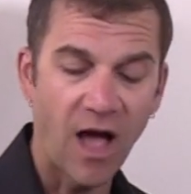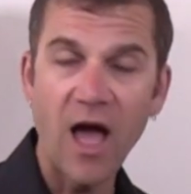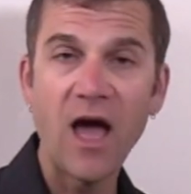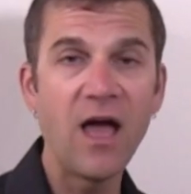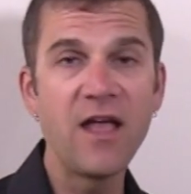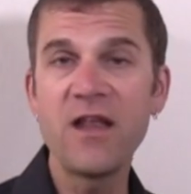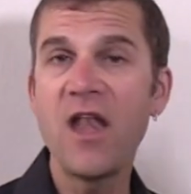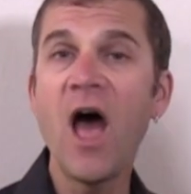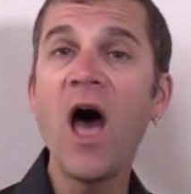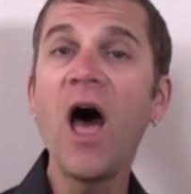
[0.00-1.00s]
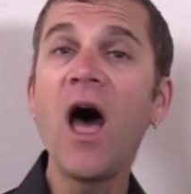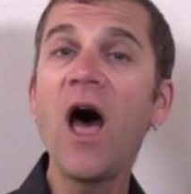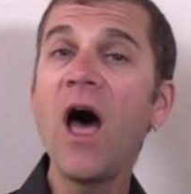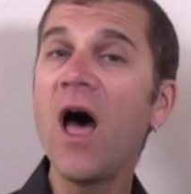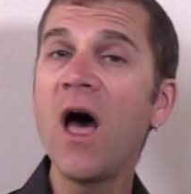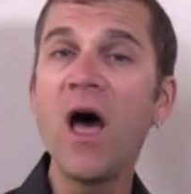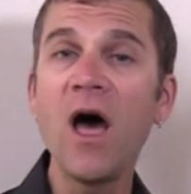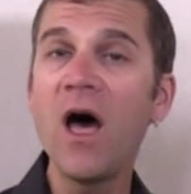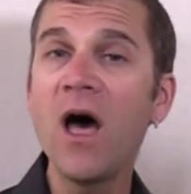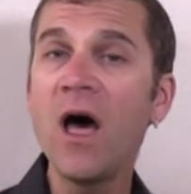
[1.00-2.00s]
I
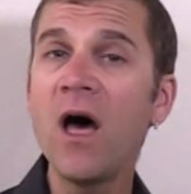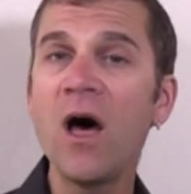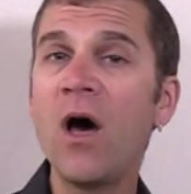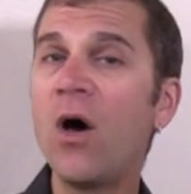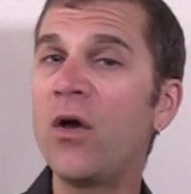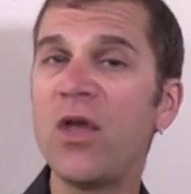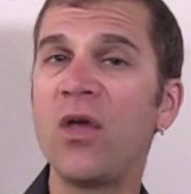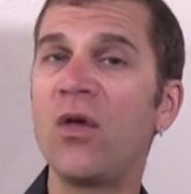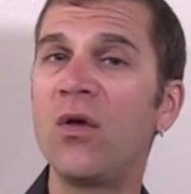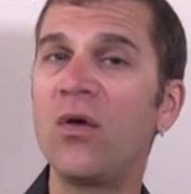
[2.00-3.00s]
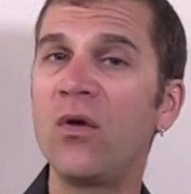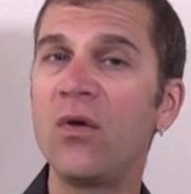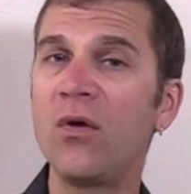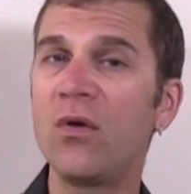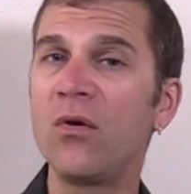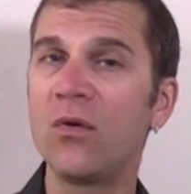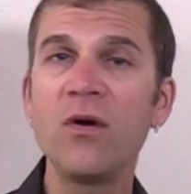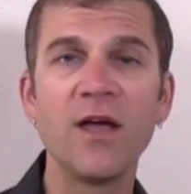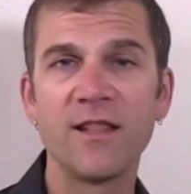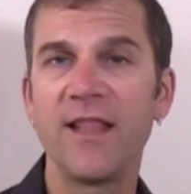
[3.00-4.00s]
know
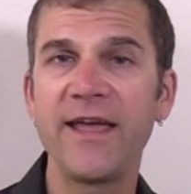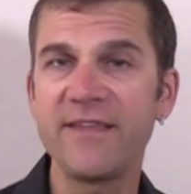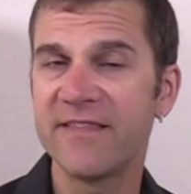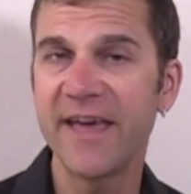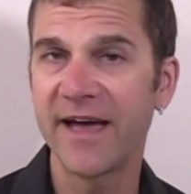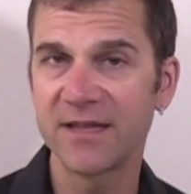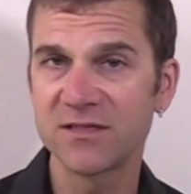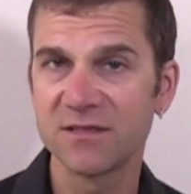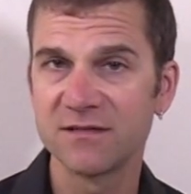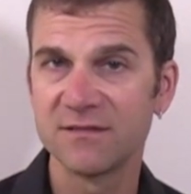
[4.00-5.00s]
you, like that.